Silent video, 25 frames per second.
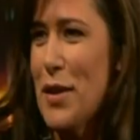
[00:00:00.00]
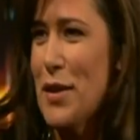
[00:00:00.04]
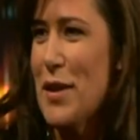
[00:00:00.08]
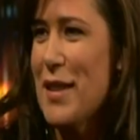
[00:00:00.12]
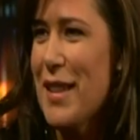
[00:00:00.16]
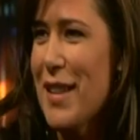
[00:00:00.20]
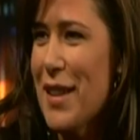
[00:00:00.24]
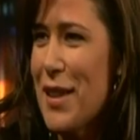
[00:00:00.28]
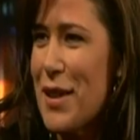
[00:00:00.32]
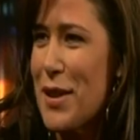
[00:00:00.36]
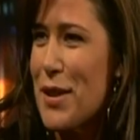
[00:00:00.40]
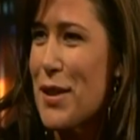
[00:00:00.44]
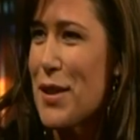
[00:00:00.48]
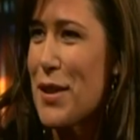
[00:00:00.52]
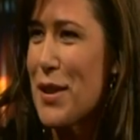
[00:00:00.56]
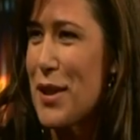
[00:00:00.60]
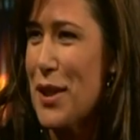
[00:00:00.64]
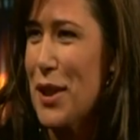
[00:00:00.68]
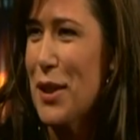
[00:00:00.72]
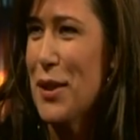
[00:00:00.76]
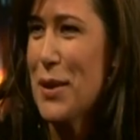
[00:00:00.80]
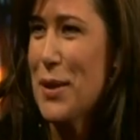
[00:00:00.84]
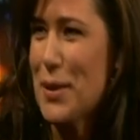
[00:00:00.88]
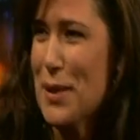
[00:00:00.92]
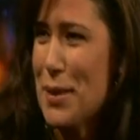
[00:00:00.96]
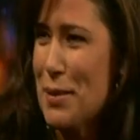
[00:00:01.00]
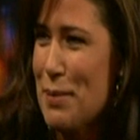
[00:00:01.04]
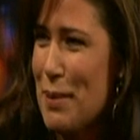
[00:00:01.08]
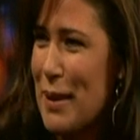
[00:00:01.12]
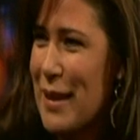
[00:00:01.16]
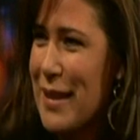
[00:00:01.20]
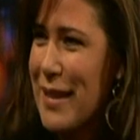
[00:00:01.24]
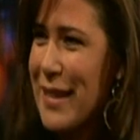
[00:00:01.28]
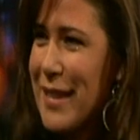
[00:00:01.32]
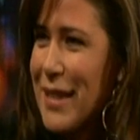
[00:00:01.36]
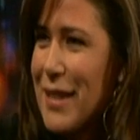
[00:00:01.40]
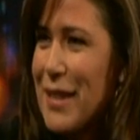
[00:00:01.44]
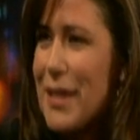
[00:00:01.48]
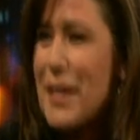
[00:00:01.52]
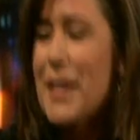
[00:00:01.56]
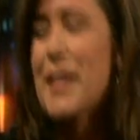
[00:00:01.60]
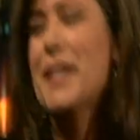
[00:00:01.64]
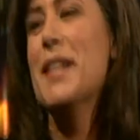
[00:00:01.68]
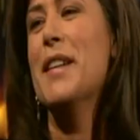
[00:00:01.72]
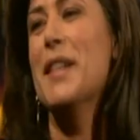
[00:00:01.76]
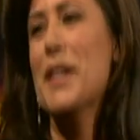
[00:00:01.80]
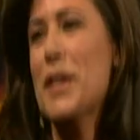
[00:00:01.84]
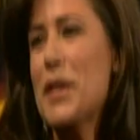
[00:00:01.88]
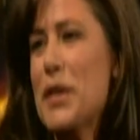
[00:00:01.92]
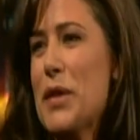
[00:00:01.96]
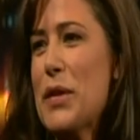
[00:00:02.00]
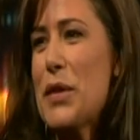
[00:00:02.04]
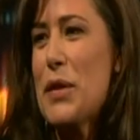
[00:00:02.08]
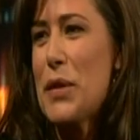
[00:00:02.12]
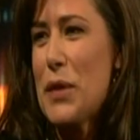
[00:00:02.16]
thousand years, yeah. So it was a big deal. That's